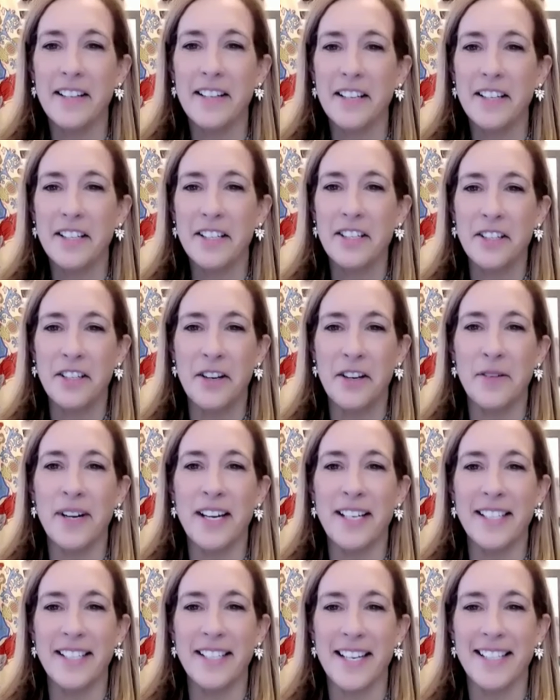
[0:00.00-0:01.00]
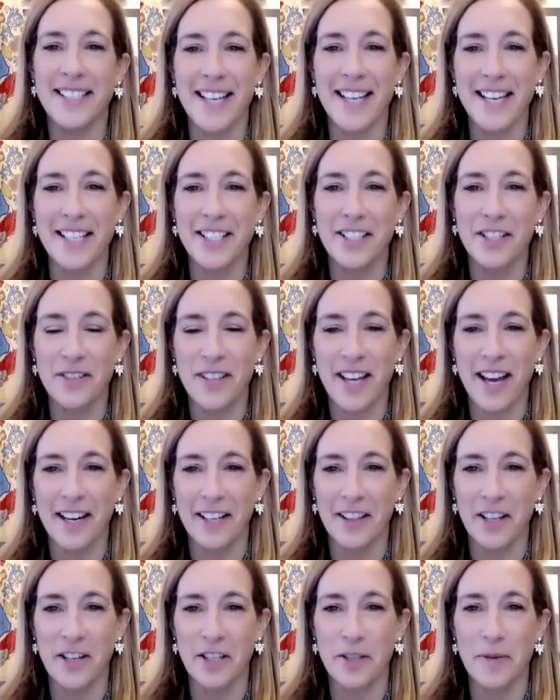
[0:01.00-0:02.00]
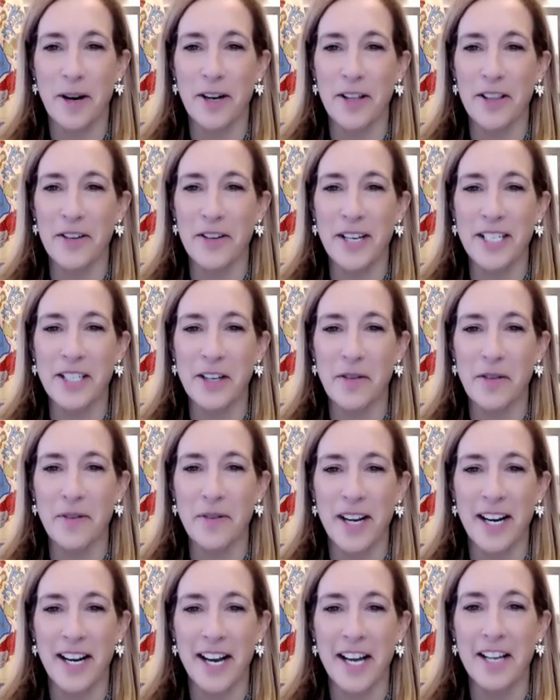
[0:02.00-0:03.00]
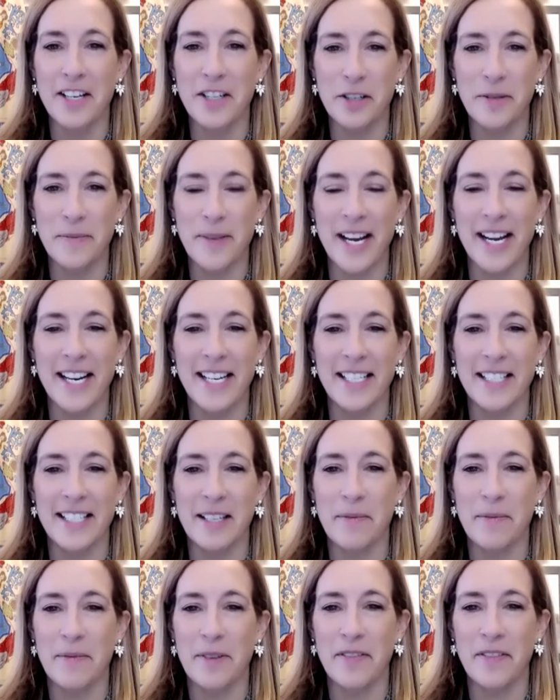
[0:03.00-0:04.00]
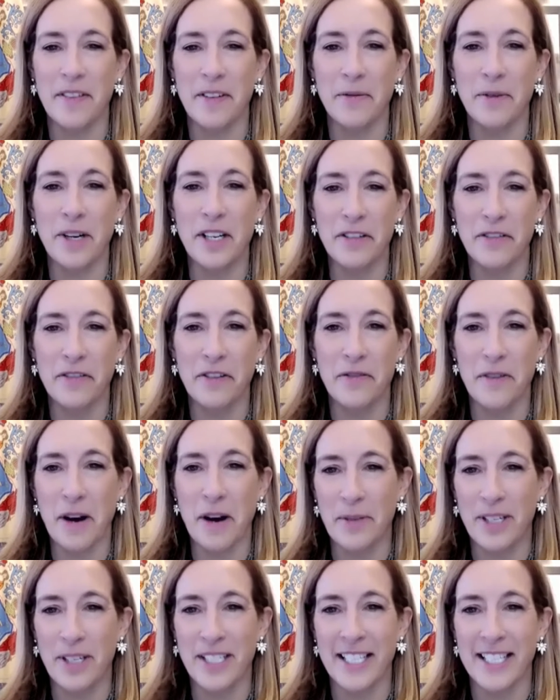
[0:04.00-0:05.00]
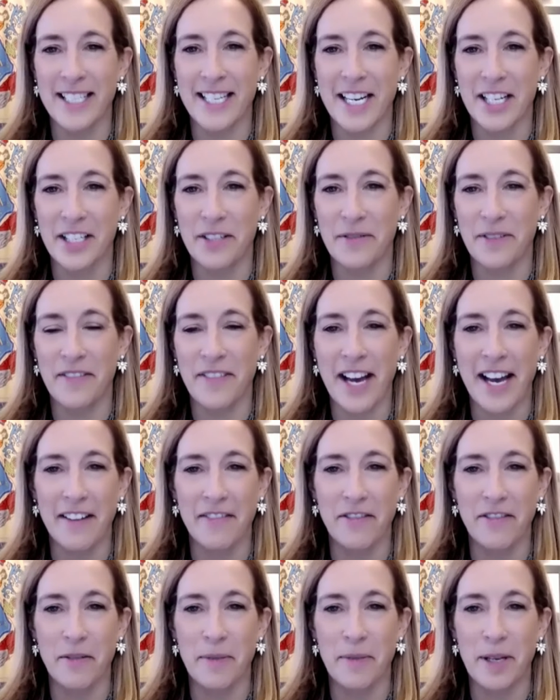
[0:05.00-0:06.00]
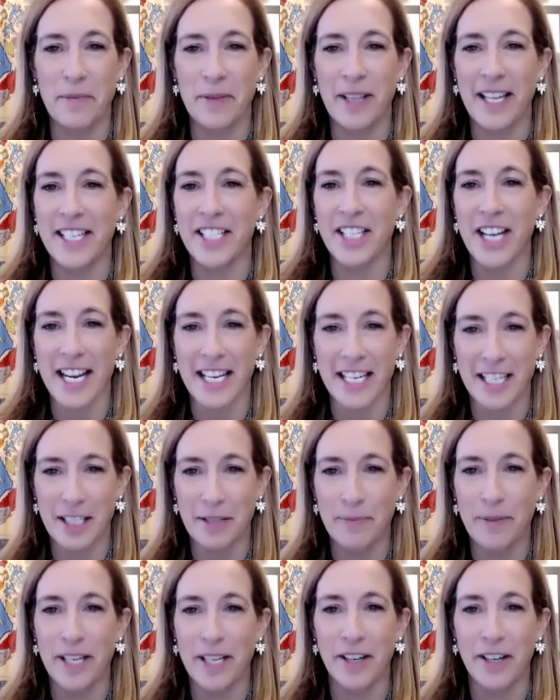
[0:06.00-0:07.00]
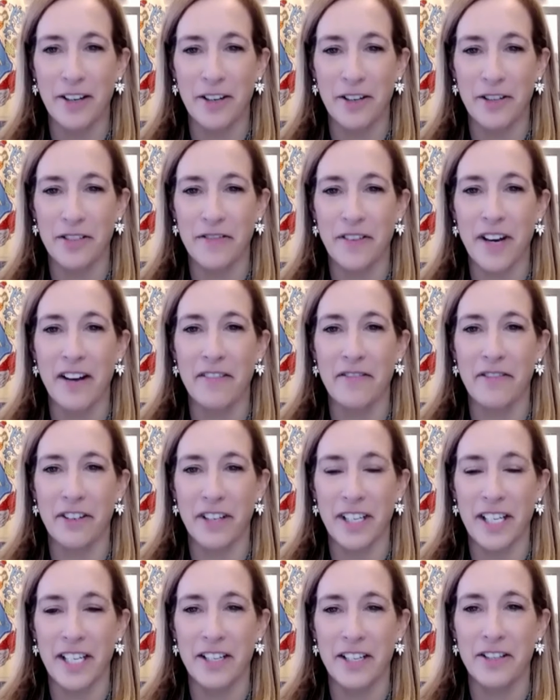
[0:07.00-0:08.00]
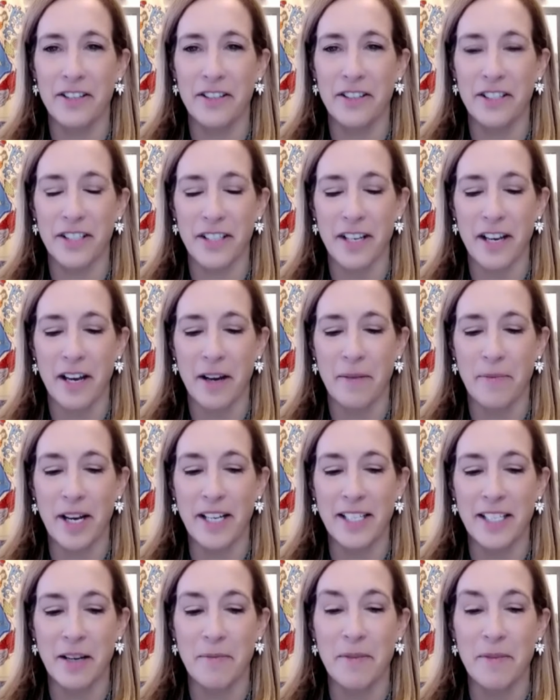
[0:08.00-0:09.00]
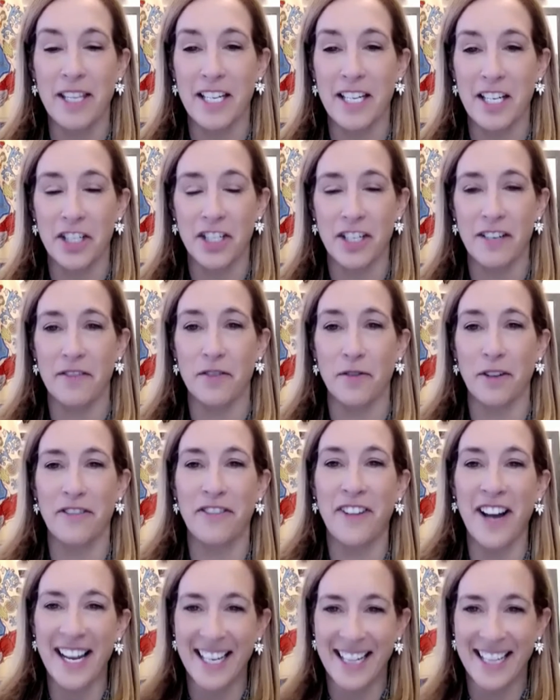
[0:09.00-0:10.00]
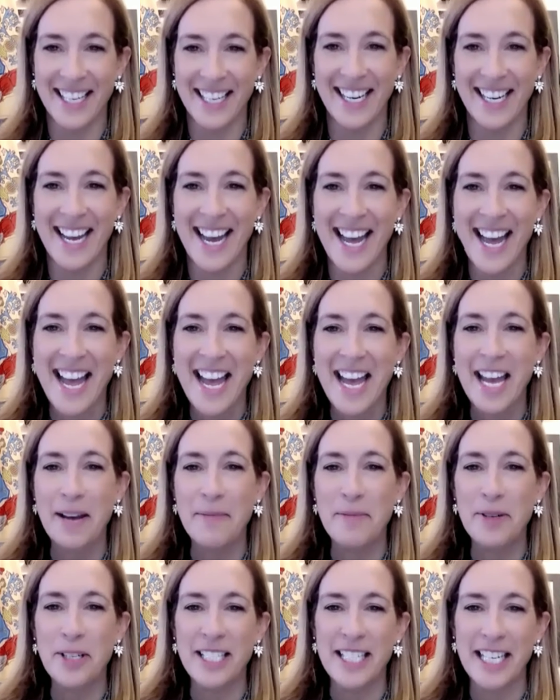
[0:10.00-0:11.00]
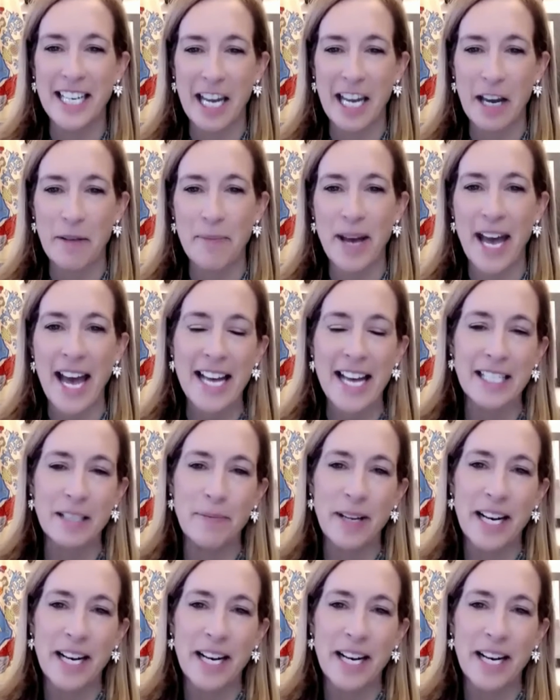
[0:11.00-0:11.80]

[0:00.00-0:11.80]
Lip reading: you know, it does do that in large part, although I don't want to undermine some of the wonderful representation we've had from people like Jackie Spear, who's fought for years on some of the initiatives we're finally able to get passed.